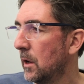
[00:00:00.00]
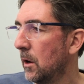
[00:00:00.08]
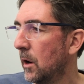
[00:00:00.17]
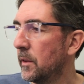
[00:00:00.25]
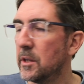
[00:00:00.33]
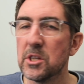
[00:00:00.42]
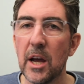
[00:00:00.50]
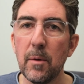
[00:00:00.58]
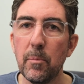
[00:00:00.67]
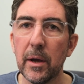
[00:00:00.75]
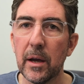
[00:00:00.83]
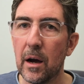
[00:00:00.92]
On the
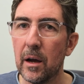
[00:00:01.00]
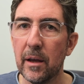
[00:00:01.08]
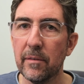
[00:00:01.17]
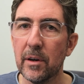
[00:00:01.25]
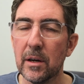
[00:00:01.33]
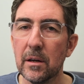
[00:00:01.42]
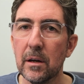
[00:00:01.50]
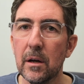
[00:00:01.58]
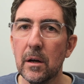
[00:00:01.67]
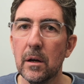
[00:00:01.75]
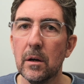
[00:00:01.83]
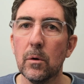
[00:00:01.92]
JPEG, however,
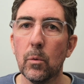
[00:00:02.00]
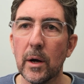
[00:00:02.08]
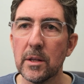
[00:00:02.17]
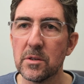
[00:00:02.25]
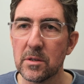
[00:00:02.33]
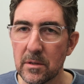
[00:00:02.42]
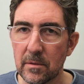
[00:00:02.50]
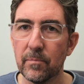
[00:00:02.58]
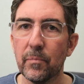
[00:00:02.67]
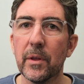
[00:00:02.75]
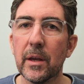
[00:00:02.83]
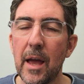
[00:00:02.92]
once
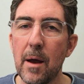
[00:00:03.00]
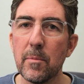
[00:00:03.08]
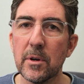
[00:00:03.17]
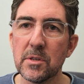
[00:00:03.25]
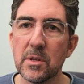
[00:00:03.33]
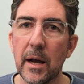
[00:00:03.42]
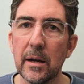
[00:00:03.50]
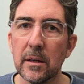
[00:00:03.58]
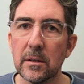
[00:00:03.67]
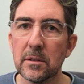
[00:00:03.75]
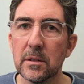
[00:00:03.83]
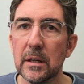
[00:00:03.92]
the camera has done
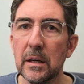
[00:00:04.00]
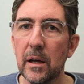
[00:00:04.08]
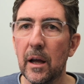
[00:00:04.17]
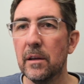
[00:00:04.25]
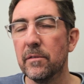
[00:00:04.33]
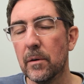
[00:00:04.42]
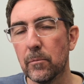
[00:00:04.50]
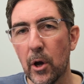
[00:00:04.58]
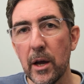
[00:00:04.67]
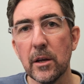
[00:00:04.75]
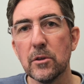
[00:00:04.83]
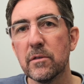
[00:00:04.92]
it, if I'm
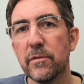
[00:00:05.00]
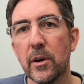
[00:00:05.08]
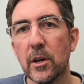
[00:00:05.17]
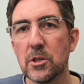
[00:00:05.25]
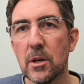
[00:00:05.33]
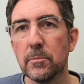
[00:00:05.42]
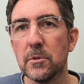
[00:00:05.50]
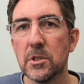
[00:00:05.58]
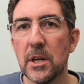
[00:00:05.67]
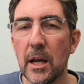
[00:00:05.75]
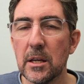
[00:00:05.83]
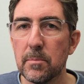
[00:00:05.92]
going into Photoshop to
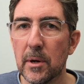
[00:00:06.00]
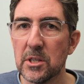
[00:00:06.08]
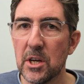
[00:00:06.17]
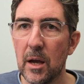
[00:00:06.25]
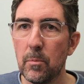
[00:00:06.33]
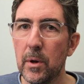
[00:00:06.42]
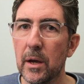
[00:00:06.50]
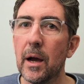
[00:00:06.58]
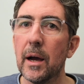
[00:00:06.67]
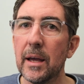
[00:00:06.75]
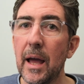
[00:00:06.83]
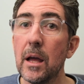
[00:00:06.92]
change my JPEG,
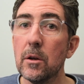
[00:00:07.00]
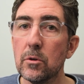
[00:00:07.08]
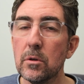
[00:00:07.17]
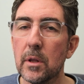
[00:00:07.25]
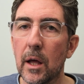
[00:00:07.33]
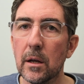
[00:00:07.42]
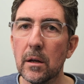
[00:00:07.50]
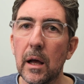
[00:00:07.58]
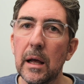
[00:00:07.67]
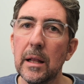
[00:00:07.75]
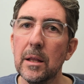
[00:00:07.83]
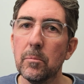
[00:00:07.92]
I can do that,
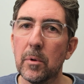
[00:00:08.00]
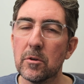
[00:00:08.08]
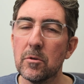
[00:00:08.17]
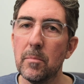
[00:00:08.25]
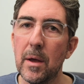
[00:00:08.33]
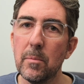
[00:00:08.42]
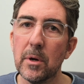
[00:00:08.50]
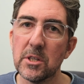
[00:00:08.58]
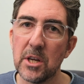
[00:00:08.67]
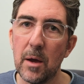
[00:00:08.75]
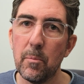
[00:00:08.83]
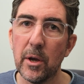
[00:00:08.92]
but remember,
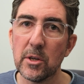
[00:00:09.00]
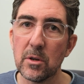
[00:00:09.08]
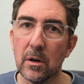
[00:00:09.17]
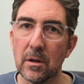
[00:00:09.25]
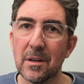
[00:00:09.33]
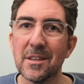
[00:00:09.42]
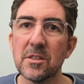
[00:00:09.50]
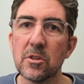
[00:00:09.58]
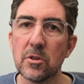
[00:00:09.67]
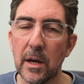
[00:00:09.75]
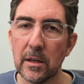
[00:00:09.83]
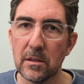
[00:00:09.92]
JPEGs are
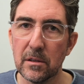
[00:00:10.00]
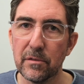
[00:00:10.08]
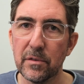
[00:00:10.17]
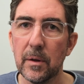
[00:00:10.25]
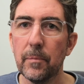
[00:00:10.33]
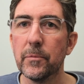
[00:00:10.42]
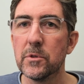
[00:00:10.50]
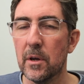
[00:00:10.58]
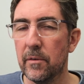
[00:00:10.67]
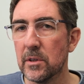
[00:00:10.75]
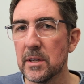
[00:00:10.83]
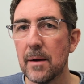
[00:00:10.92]
destructive. So
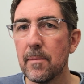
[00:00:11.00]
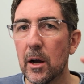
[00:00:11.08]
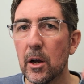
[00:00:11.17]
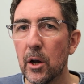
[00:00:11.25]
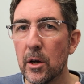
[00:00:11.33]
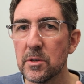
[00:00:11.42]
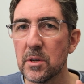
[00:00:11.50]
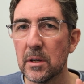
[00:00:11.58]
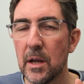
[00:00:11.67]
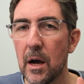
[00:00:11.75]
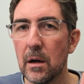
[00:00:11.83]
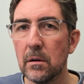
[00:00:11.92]
every time I close it
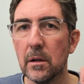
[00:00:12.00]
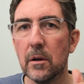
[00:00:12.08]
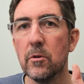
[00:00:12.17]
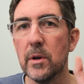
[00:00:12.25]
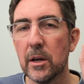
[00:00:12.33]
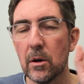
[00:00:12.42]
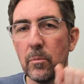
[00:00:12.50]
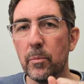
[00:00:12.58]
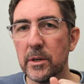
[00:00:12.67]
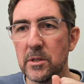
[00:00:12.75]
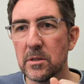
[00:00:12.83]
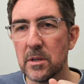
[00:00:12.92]
down, it
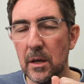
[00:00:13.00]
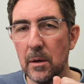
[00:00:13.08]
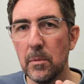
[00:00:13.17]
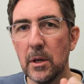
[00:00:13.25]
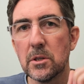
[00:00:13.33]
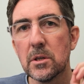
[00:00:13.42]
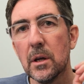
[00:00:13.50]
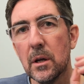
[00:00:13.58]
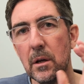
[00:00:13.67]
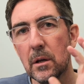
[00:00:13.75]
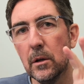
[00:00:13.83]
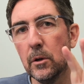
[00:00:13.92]
recompresses the image,
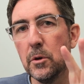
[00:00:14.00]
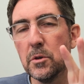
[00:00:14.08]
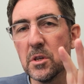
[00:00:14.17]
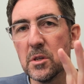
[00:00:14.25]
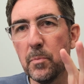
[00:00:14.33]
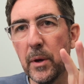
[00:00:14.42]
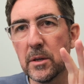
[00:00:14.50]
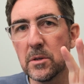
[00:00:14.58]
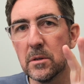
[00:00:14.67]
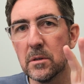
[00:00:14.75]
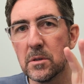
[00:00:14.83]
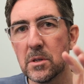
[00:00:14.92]
loses
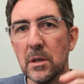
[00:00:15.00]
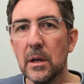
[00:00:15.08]
pixels,